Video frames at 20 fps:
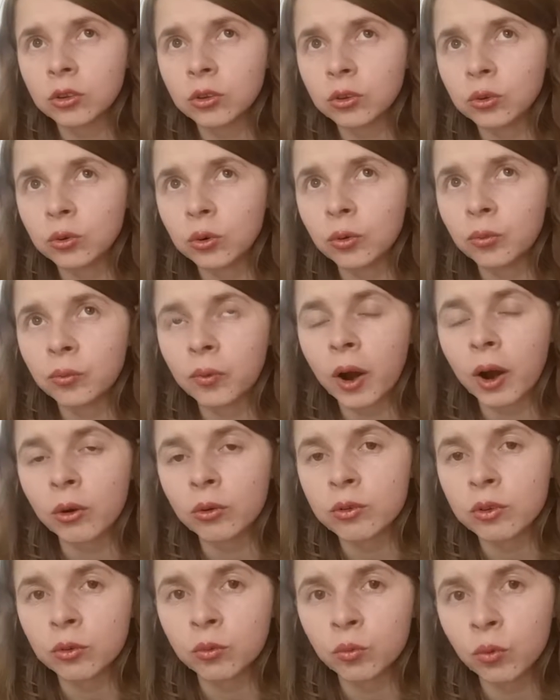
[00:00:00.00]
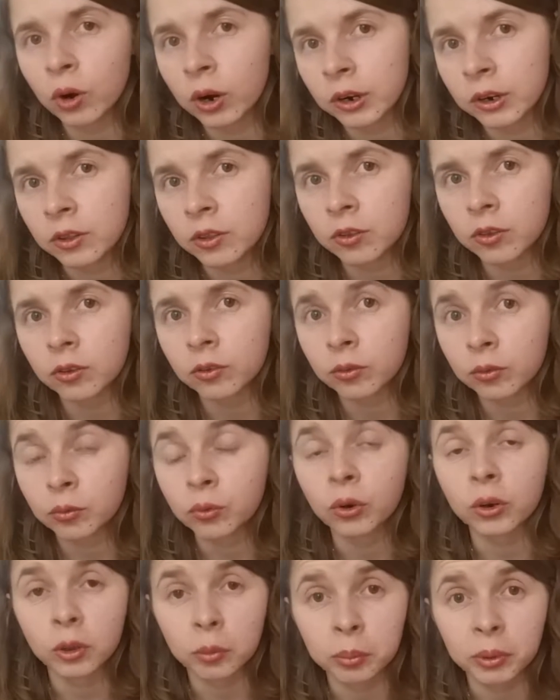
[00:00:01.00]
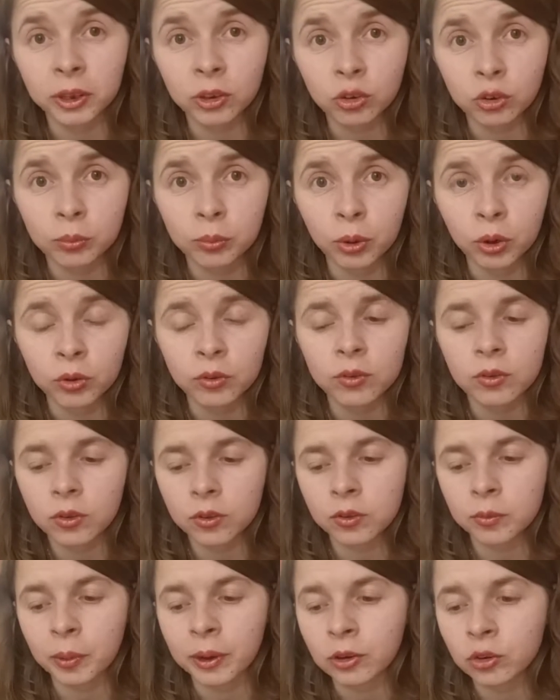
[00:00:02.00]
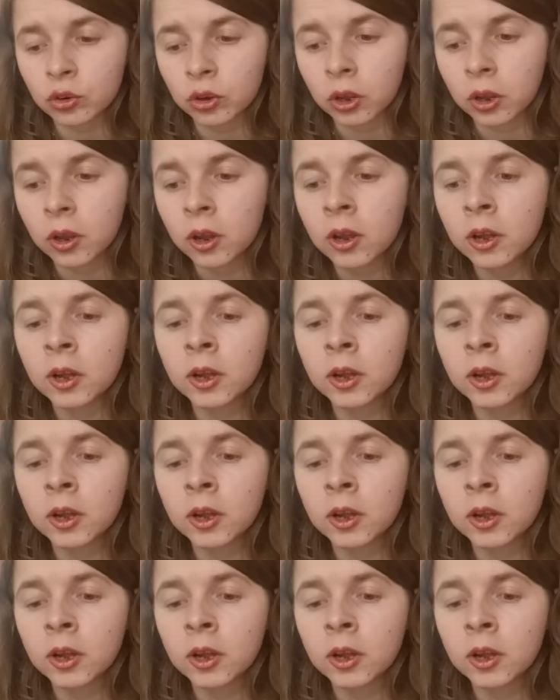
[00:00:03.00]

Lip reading: to 1,000 words for the picture books especially.